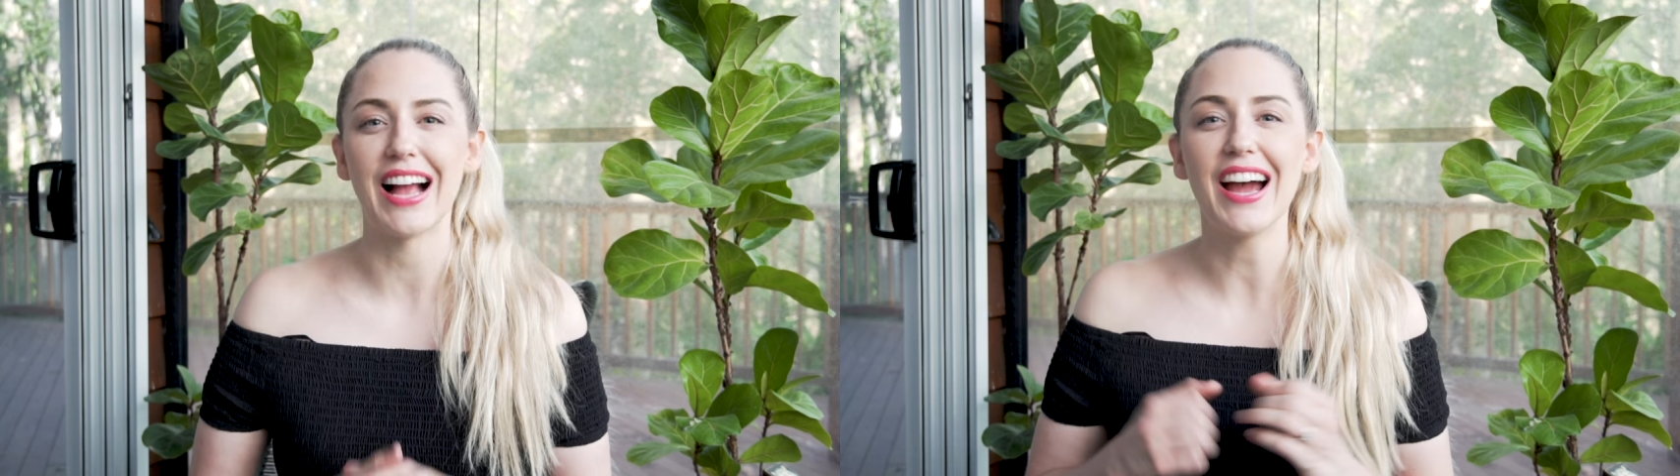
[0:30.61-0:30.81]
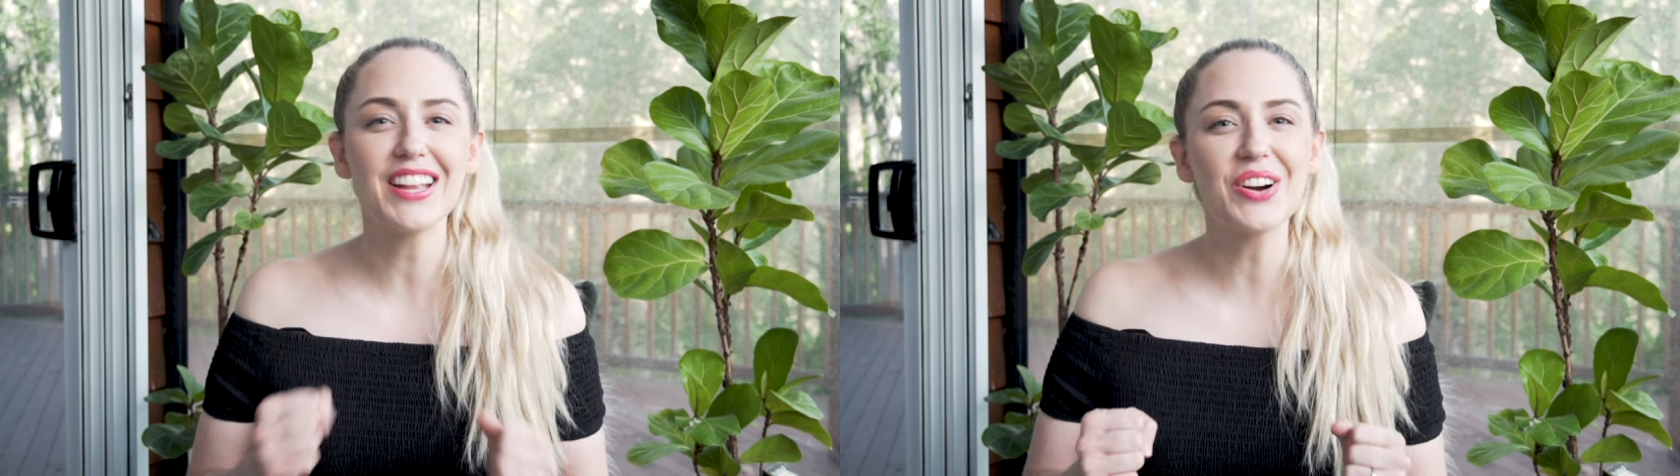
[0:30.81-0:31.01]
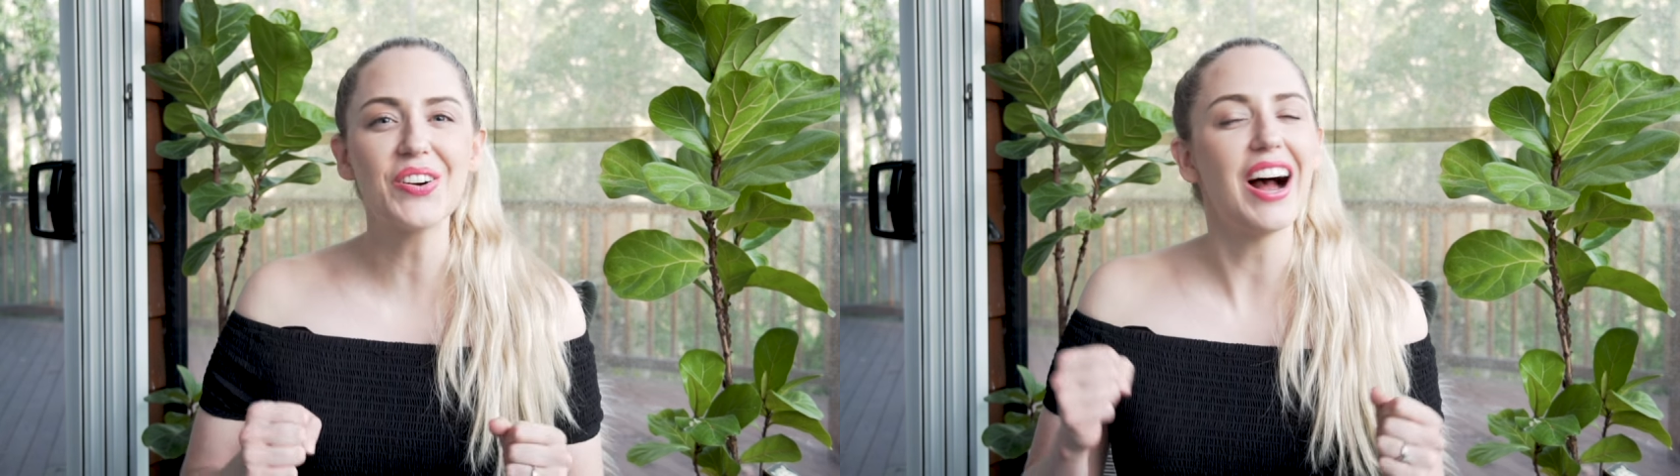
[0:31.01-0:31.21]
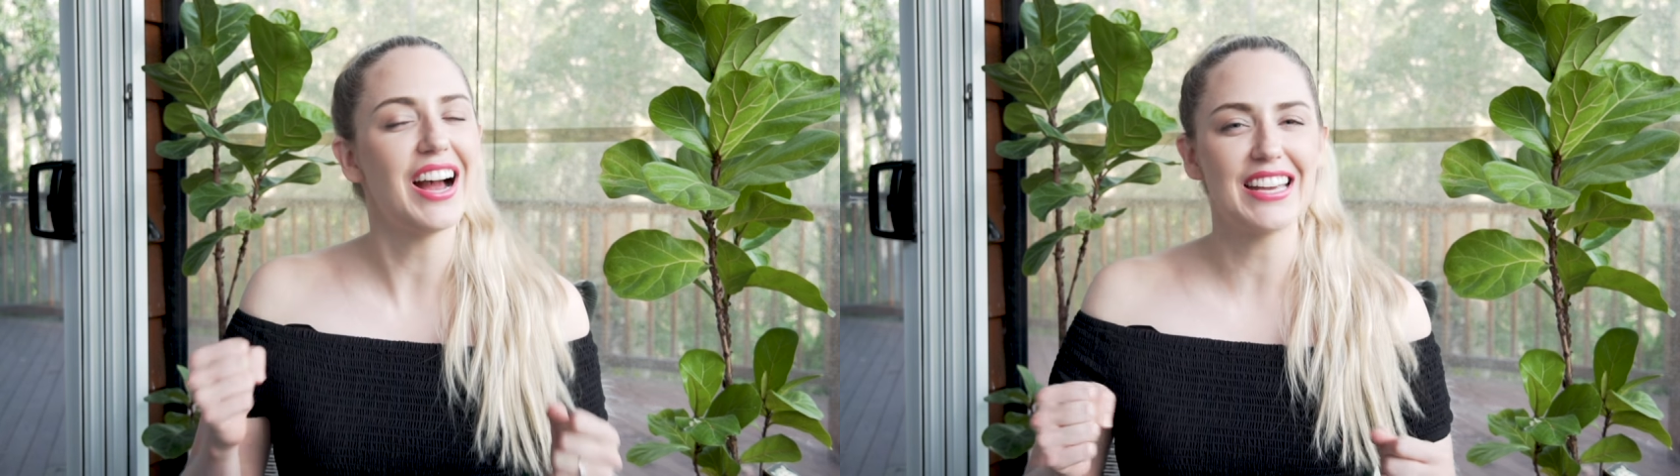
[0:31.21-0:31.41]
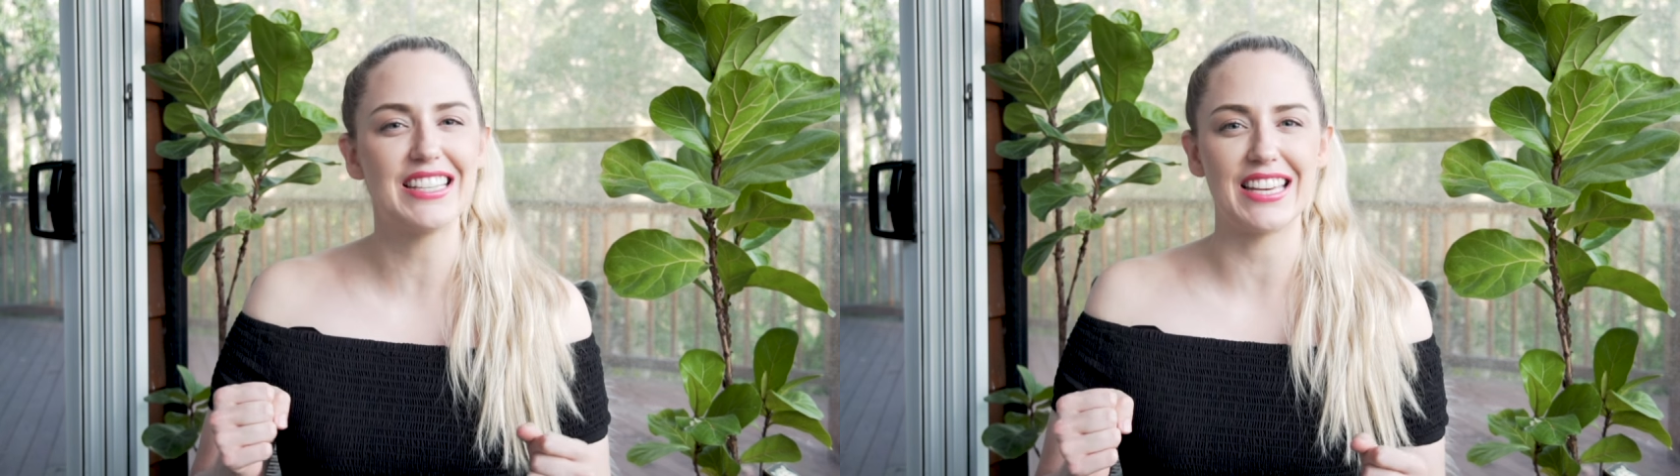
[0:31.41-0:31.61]
I know
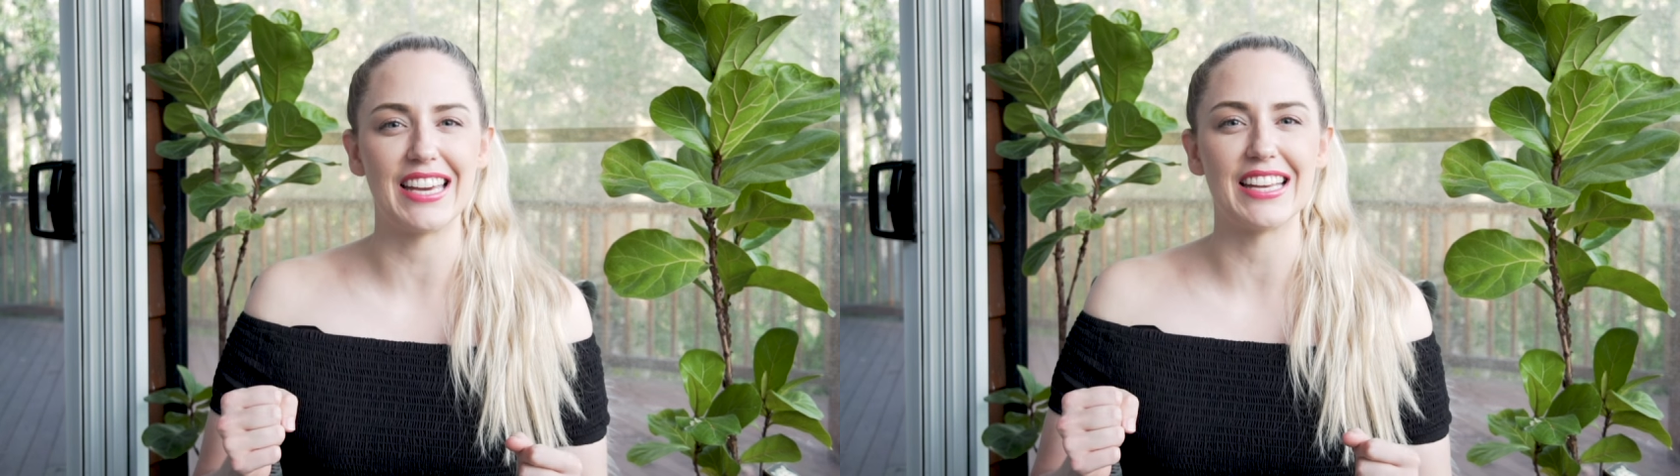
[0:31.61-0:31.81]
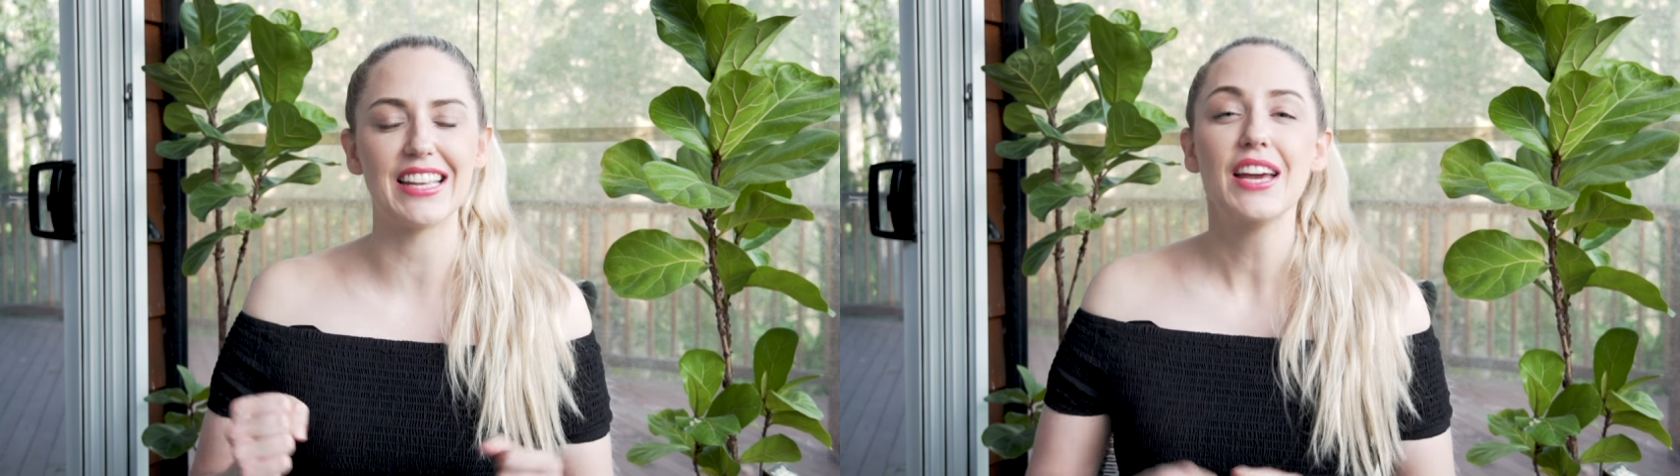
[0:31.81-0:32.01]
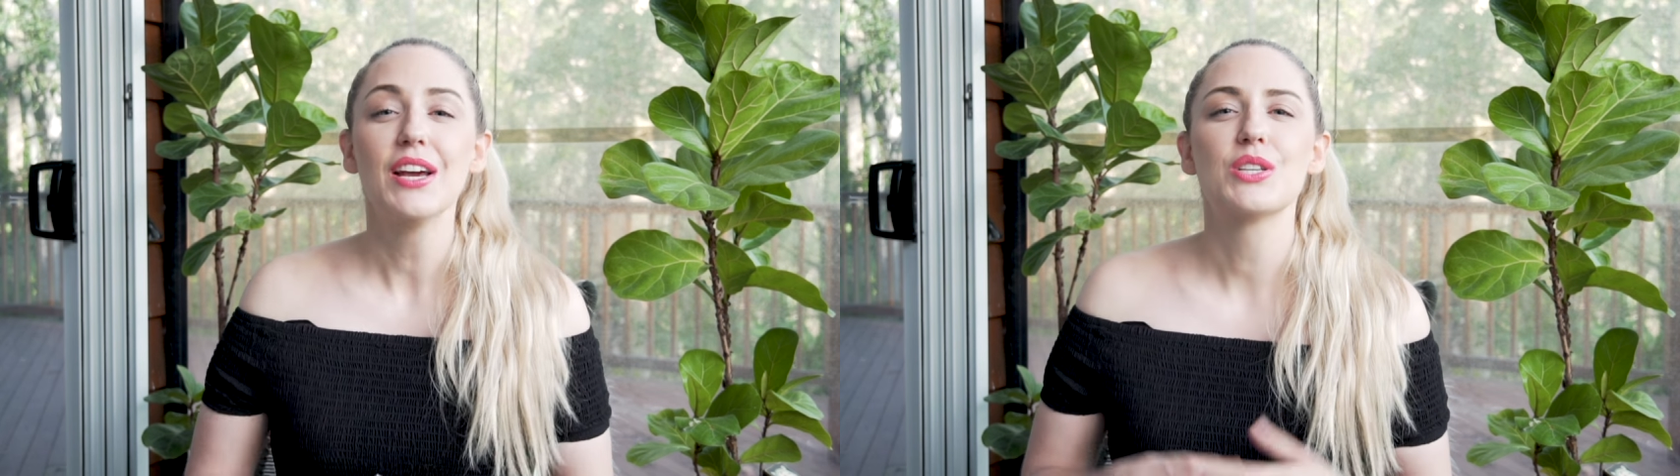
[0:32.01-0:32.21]
I did.